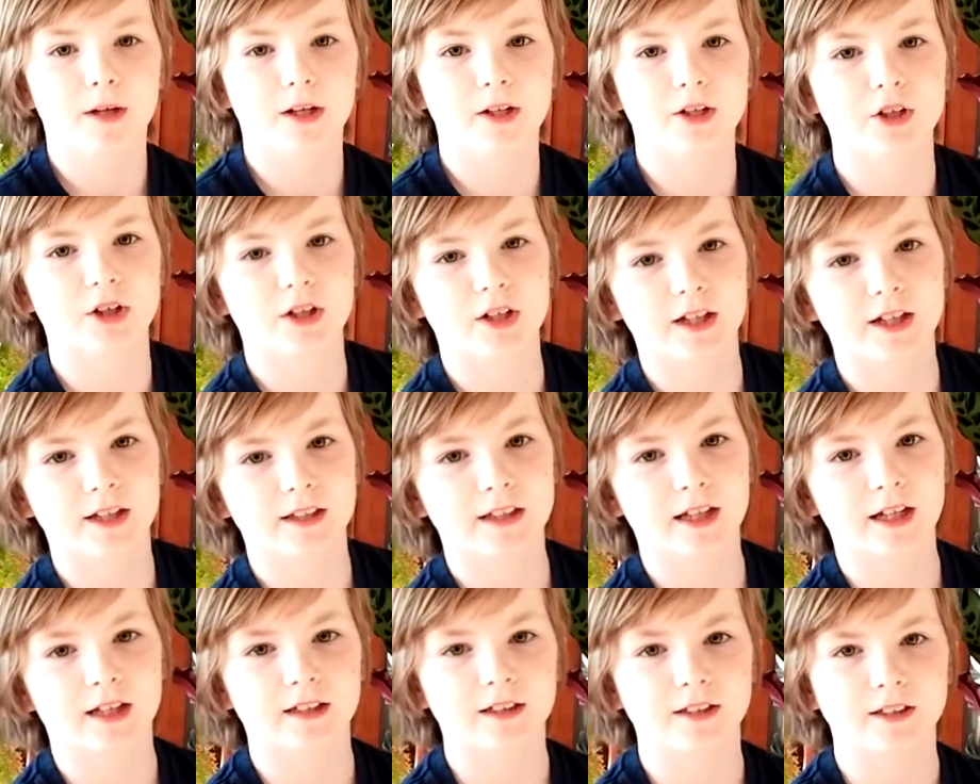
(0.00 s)
Make sure to
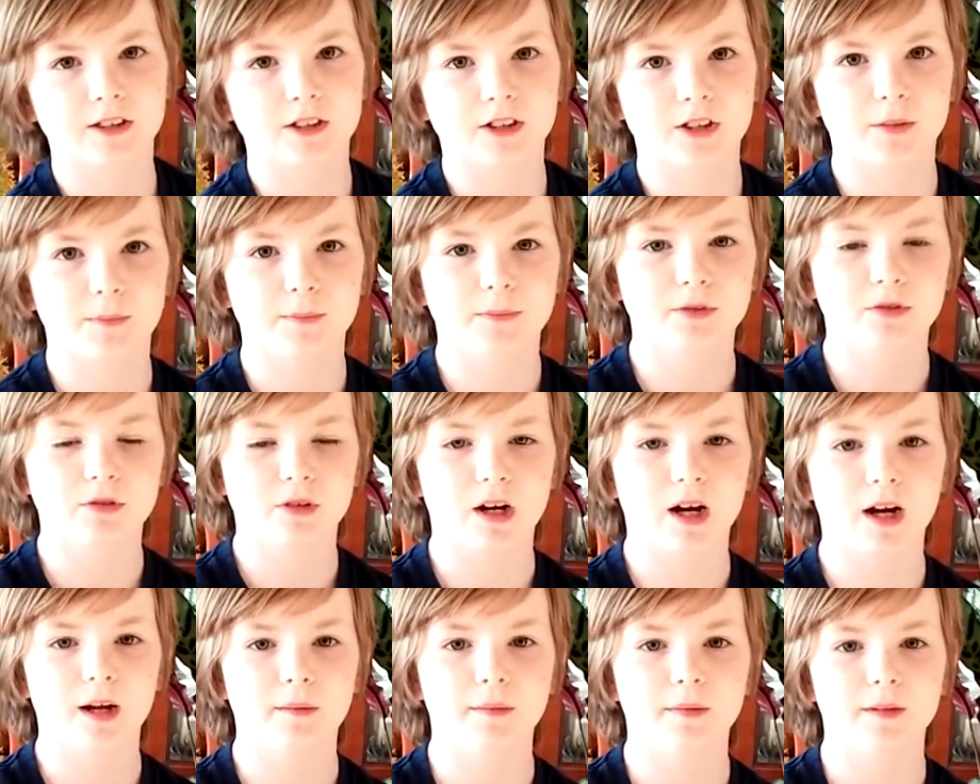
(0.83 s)
hit that
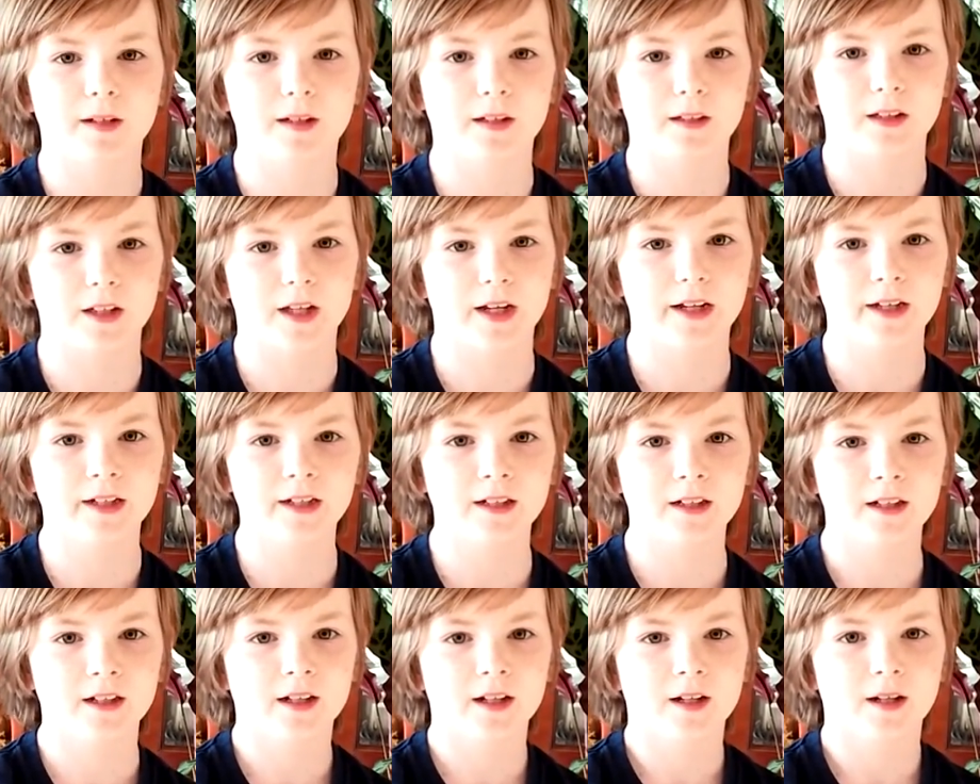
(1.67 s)
subscribe and
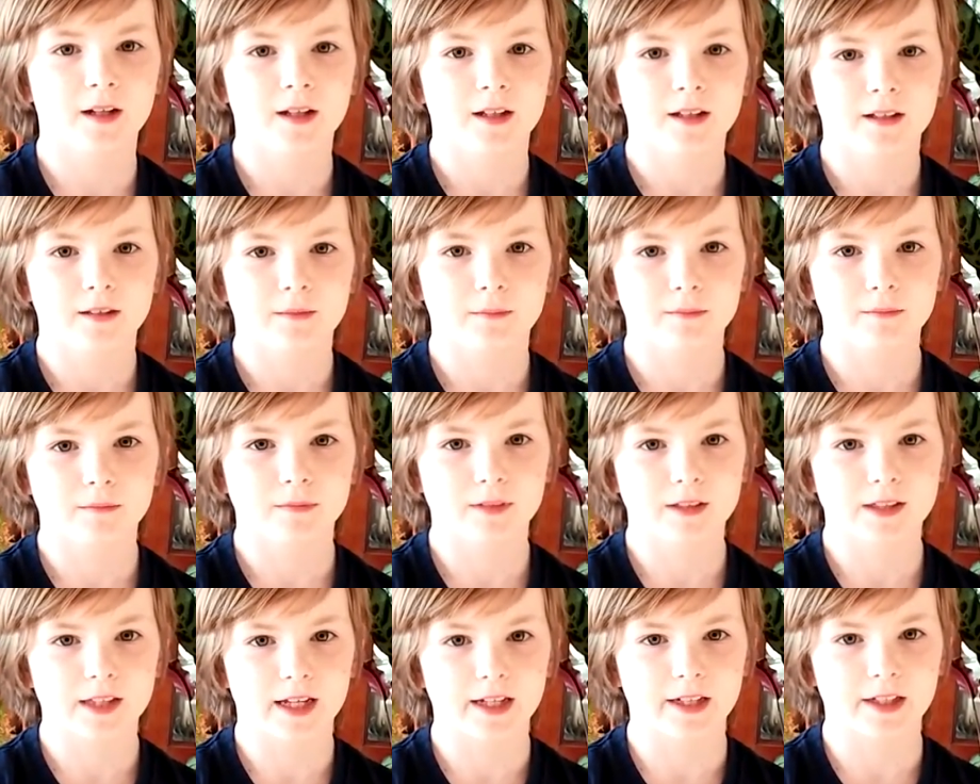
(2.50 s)
like.
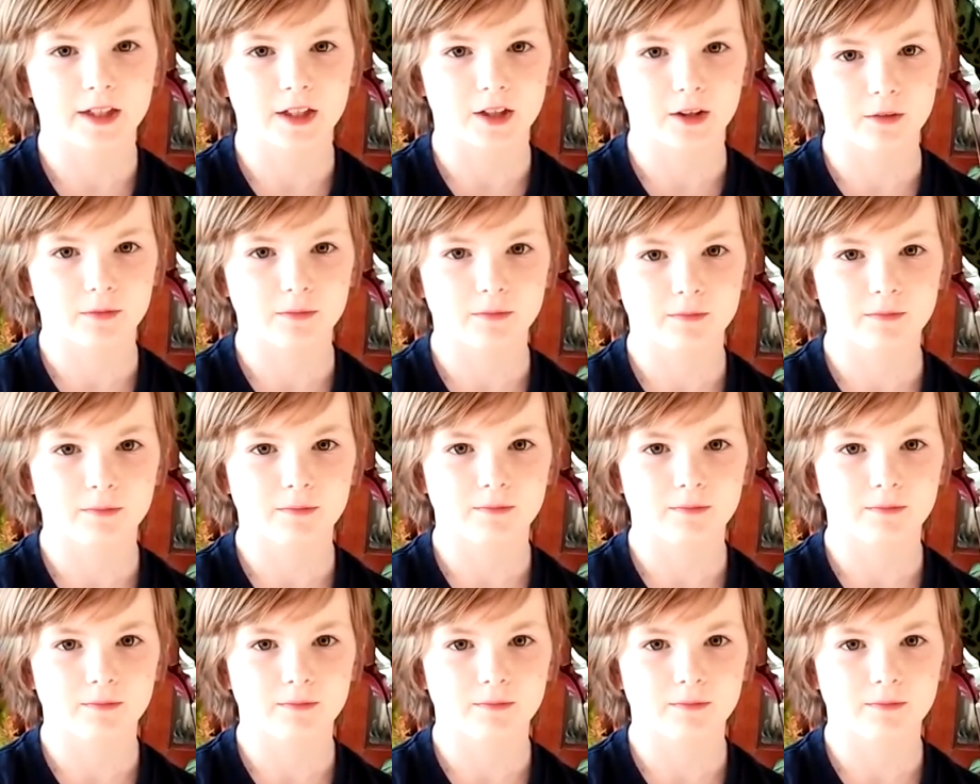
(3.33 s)
Thank you.